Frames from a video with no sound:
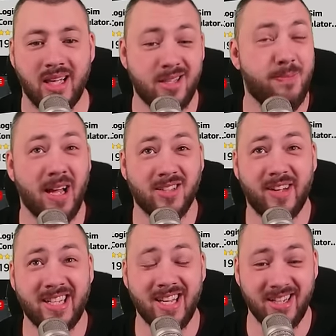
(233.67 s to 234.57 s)
Is Path of
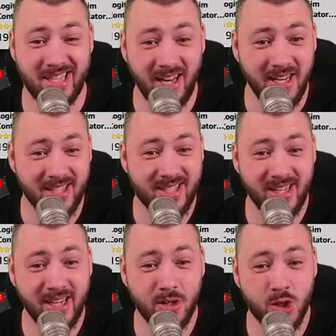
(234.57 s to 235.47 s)
Exile dead? It's
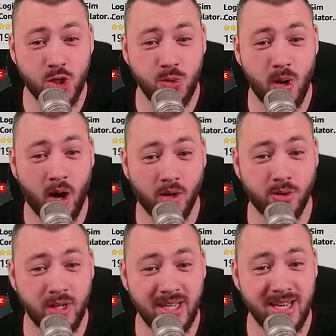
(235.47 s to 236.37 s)
sitting at
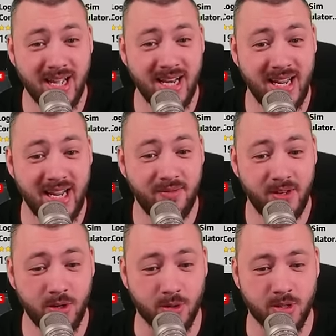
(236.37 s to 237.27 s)
298
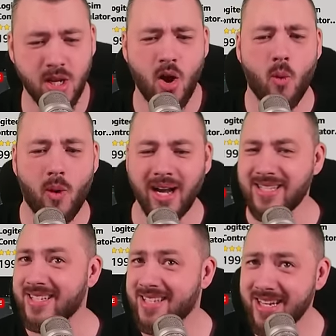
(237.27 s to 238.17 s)
viewers. Why is
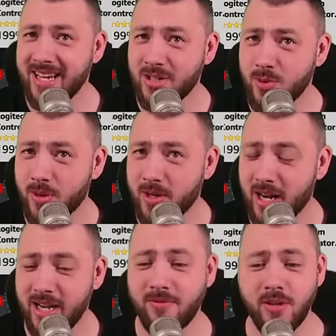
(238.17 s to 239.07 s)
it sitting at
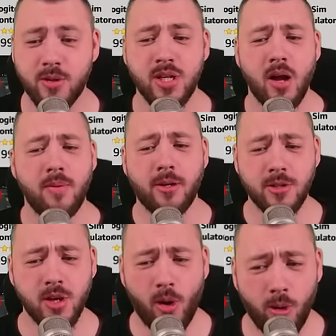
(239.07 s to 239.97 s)
298 viewers?
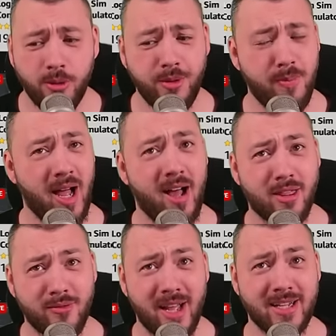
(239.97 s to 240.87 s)
Because all the Path
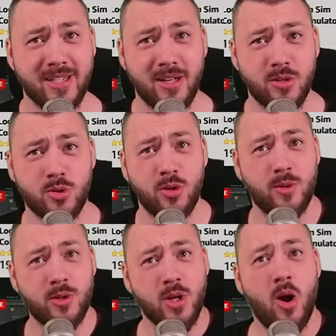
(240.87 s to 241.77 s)
of Exile
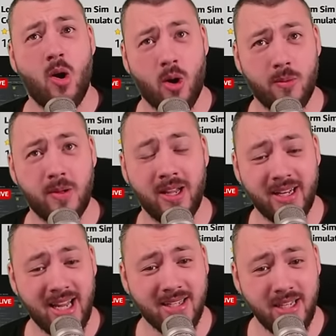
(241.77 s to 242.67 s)
streamers are playing
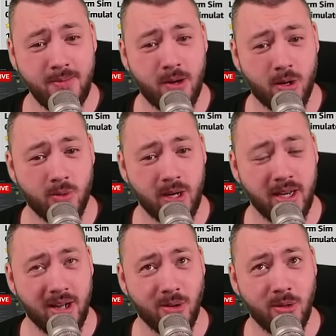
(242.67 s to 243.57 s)
Last Epoch right
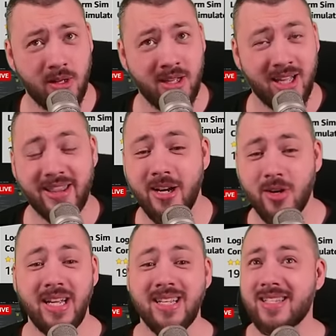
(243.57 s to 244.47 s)
now. There
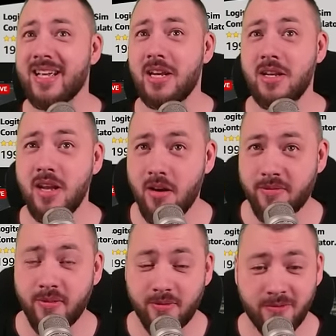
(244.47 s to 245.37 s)
is
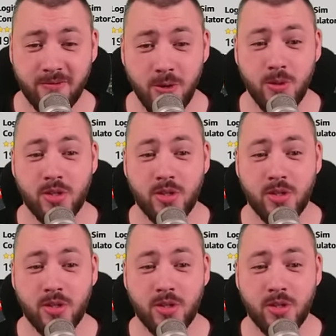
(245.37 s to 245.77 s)
enough food